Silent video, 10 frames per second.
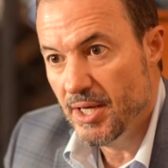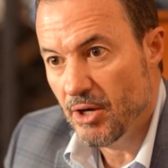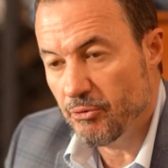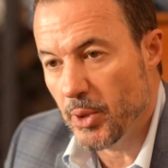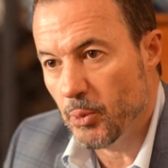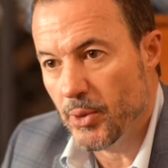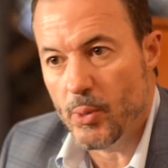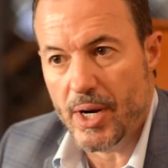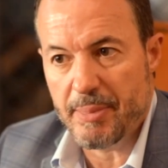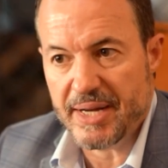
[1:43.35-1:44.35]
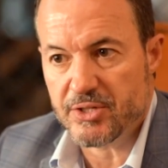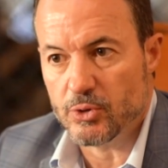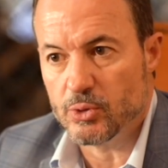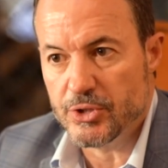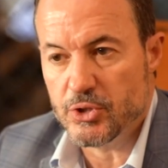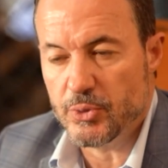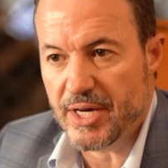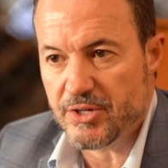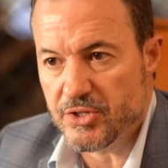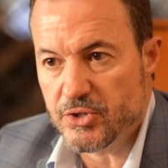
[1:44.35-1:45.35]
If we rewind back to the early
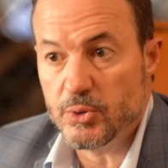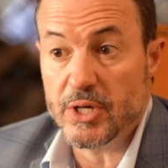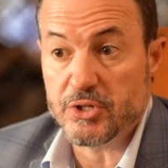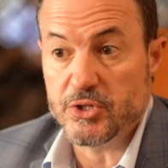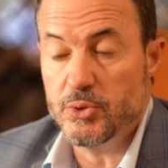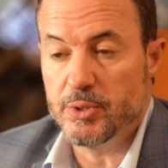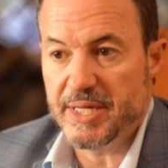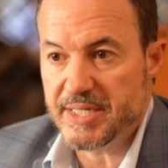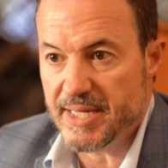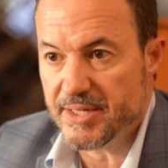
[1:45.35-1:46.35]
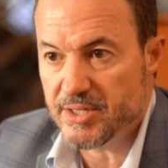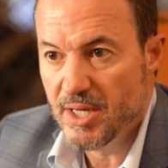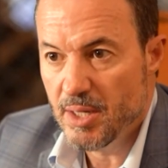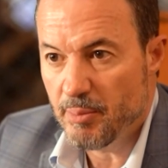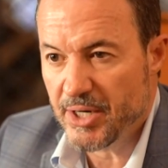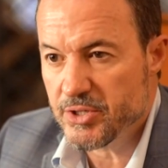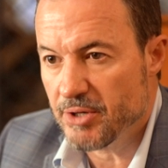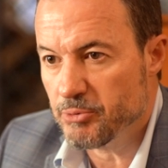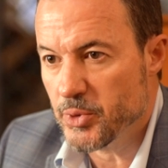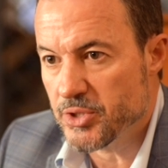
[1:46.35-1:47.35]
2000s, 2002 to be exact,
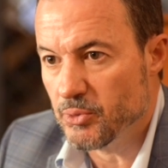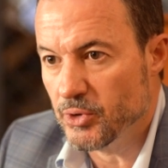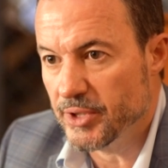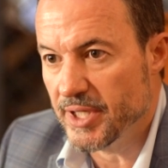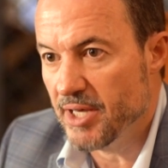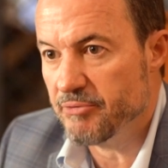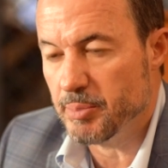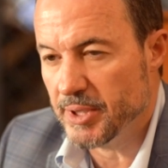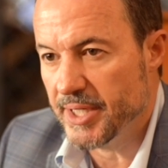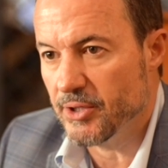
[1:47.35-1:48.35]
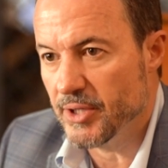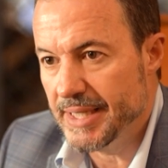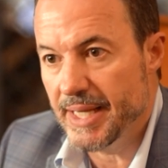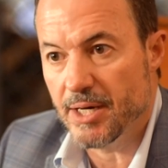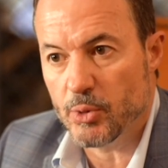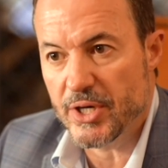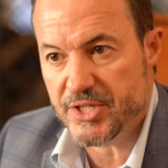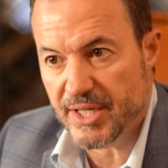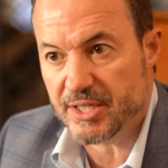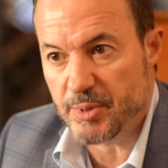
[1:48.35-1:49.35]
Microsoft wasn't really a heavy player in the
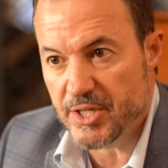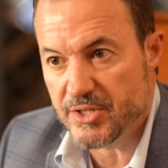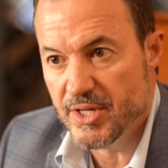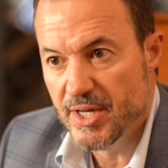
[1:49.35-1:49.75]
enterprise tech space.